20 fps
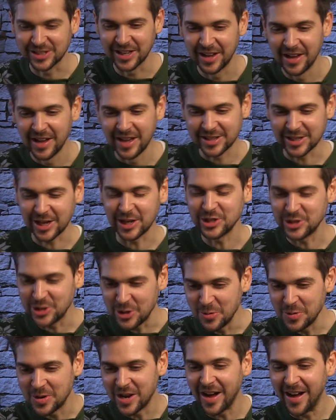to. It's like,
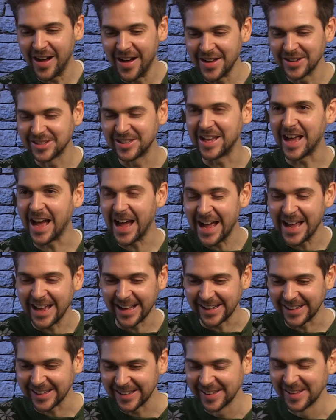you guard the
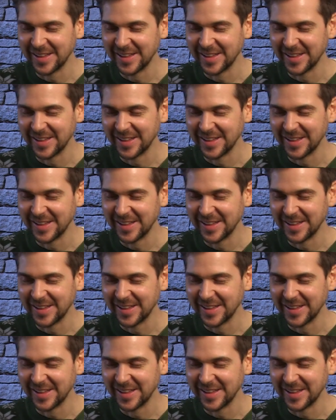ale.